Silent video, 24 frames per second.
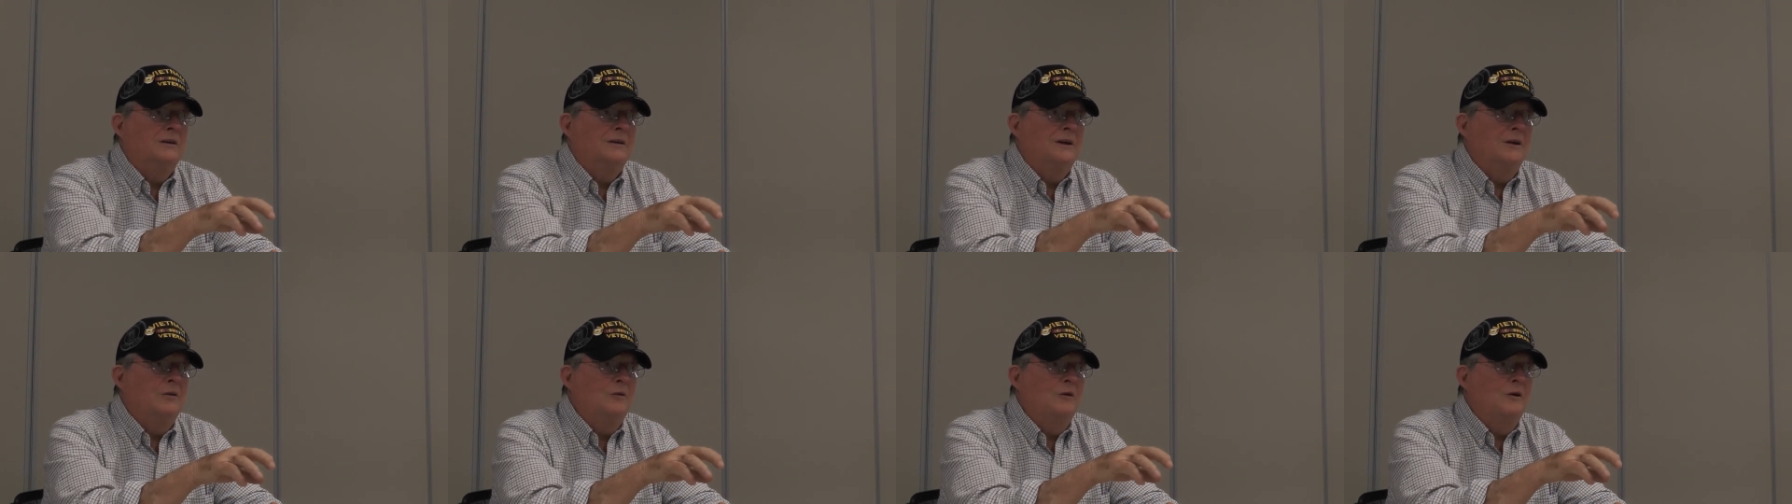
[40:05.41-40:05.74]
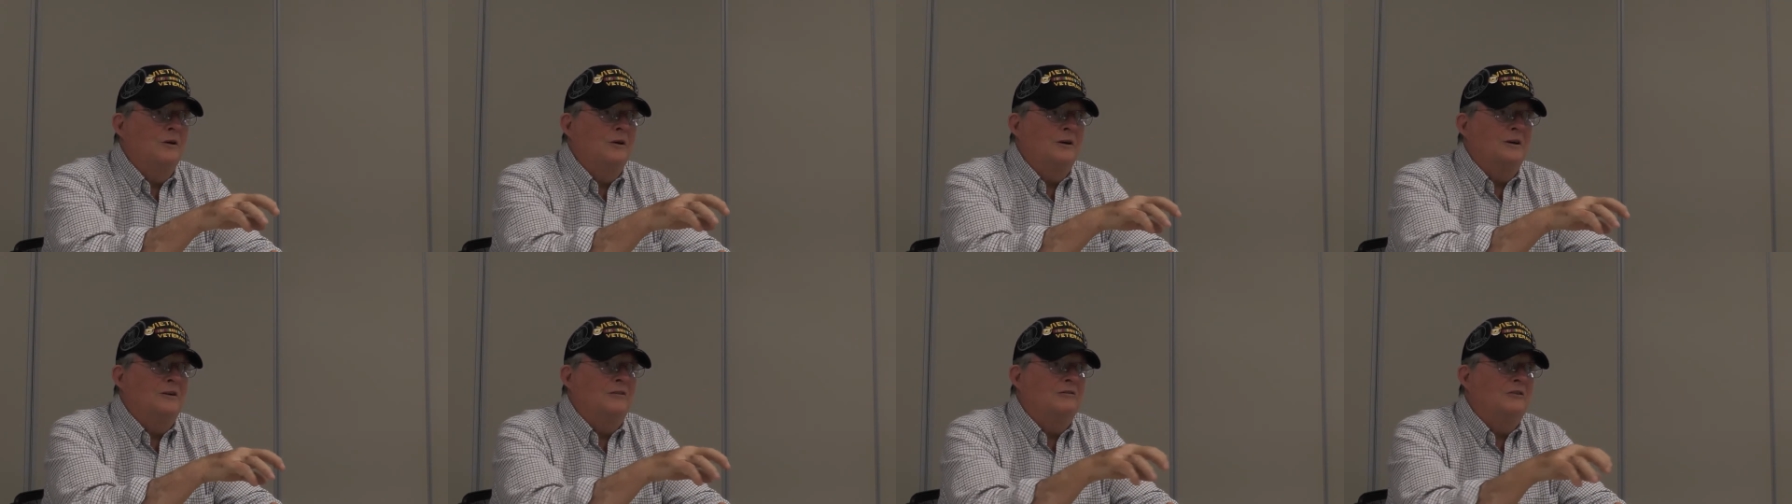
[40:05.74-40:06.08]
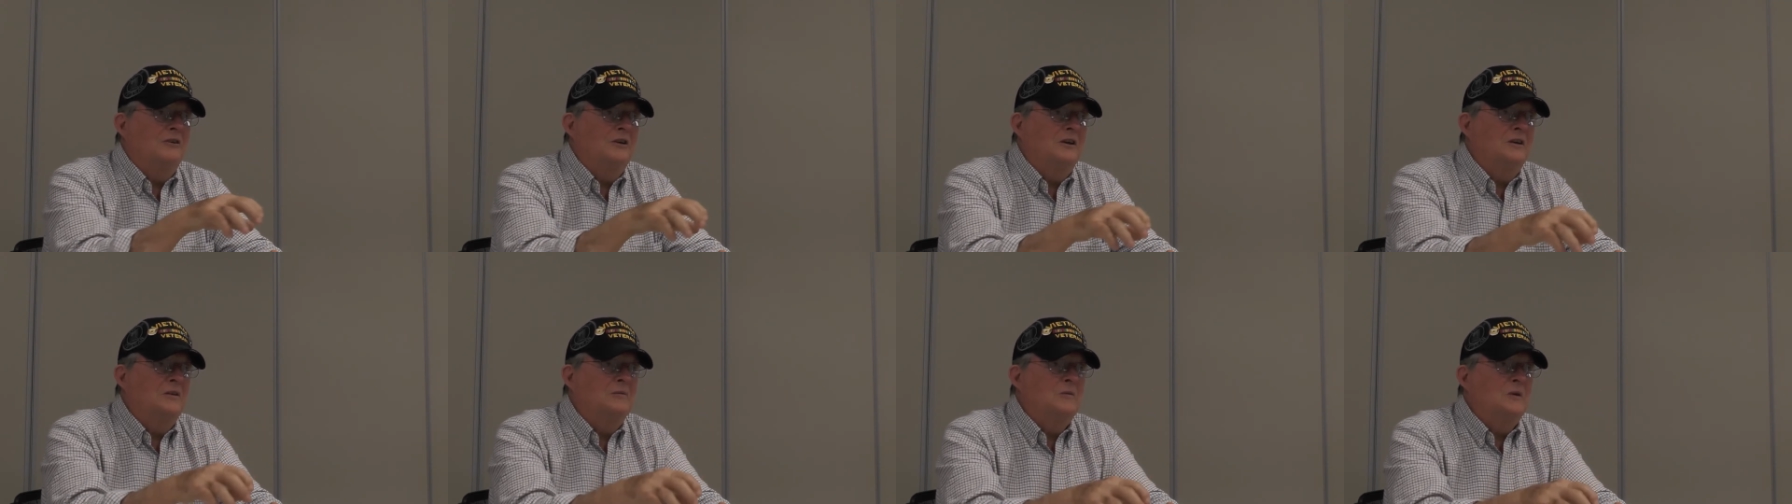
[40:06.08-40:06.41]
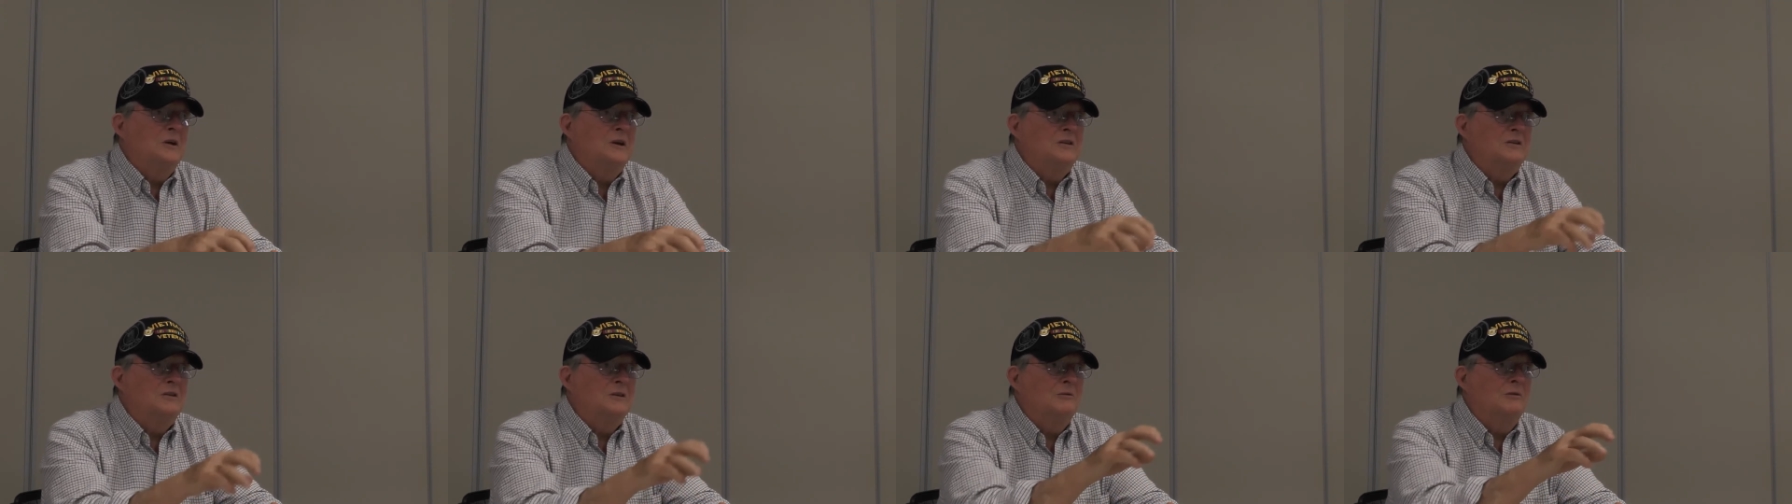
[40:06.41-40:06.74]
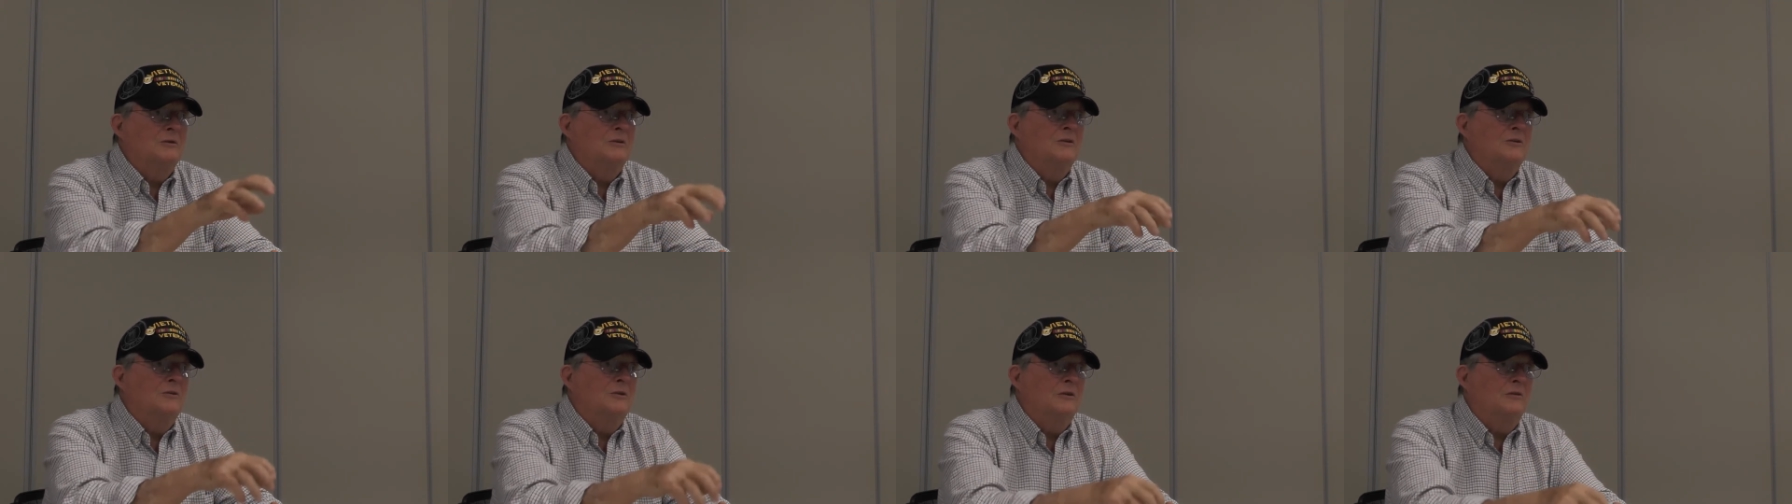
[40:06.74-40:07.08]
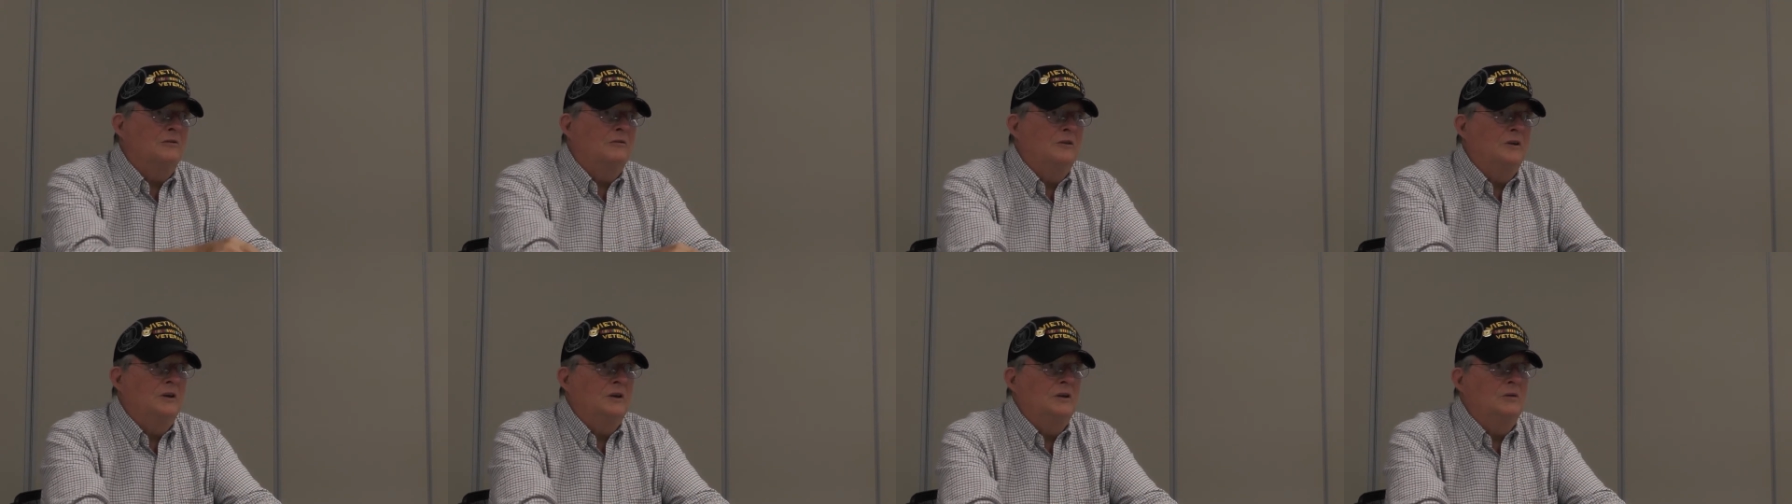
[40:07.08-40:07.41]
They weren't the Vietnamese, they were
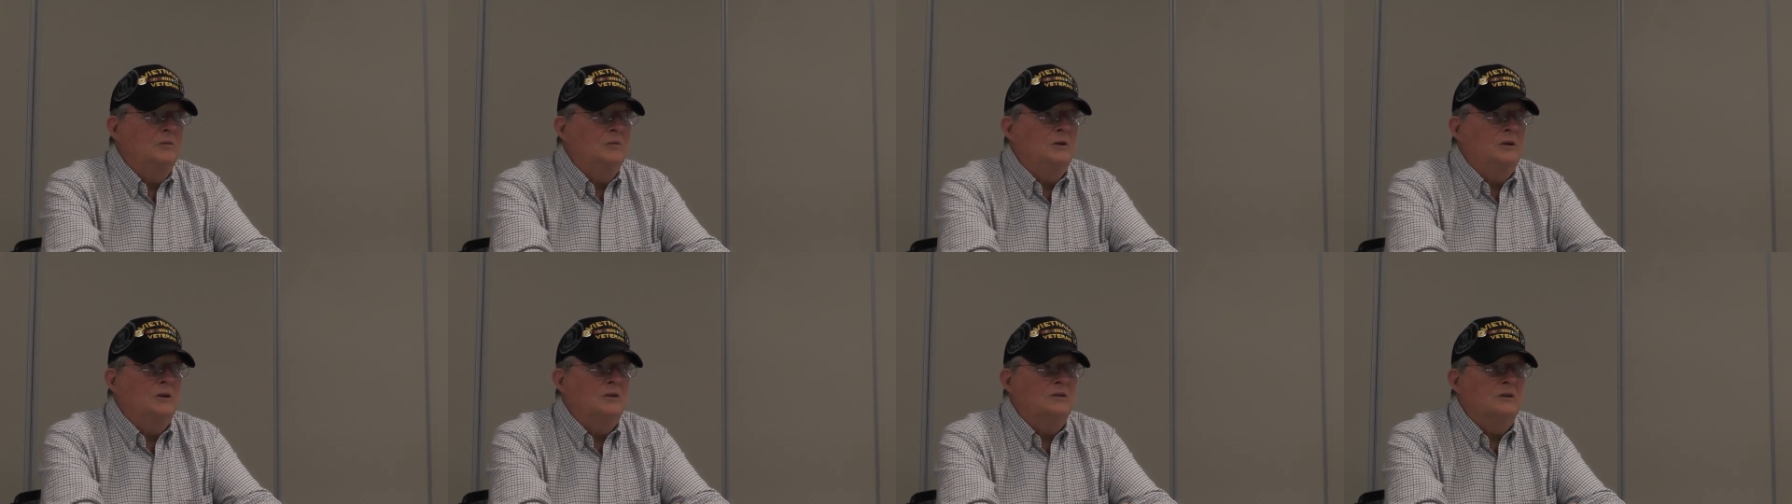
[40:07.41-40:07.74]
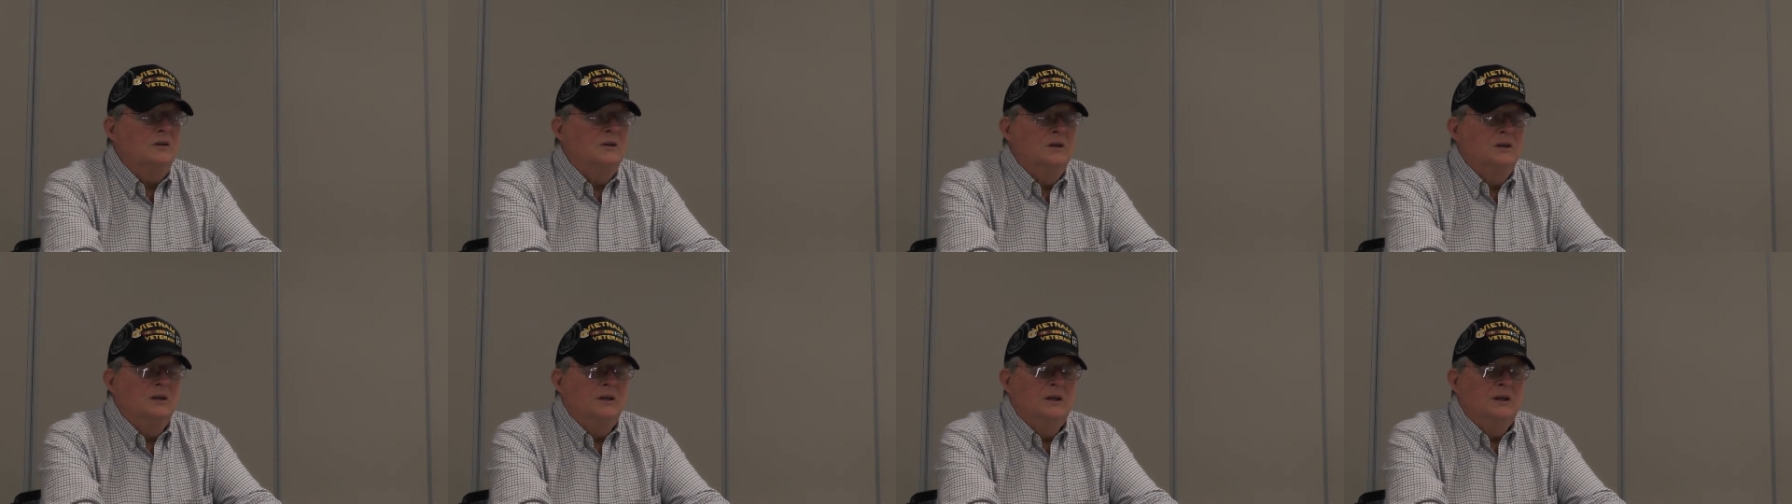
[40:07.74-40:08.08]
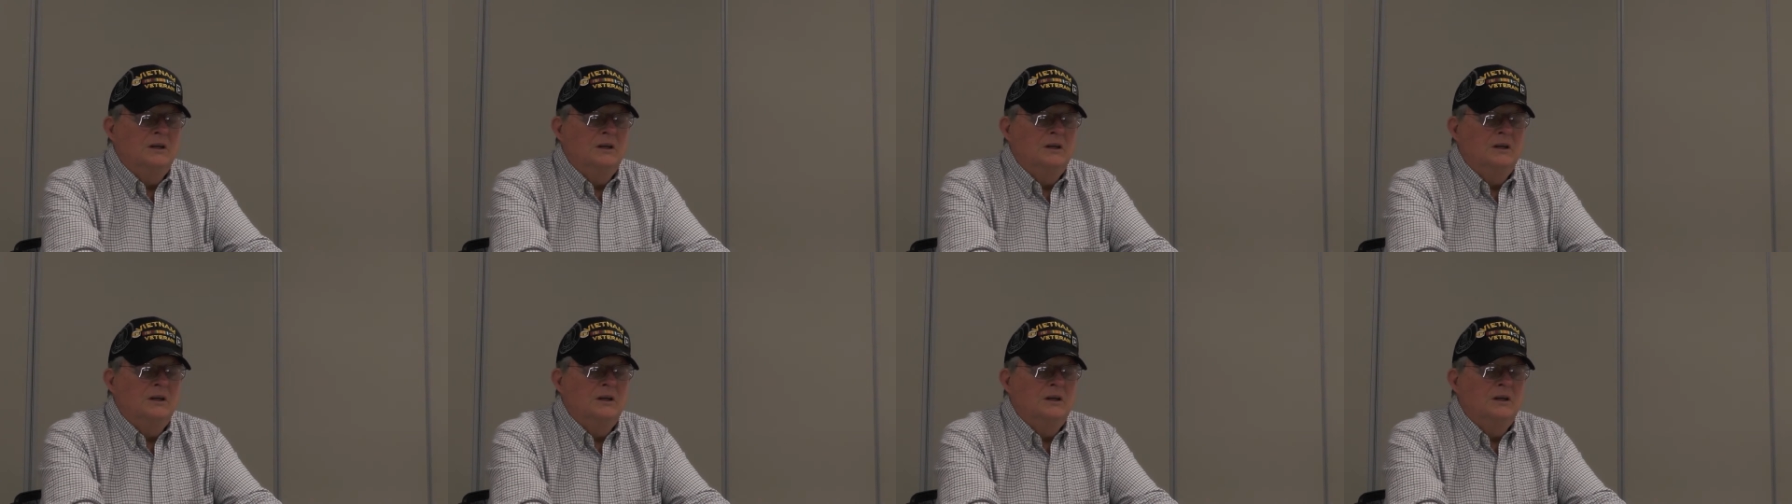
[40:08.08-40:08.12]
North Vietnamese. Okay.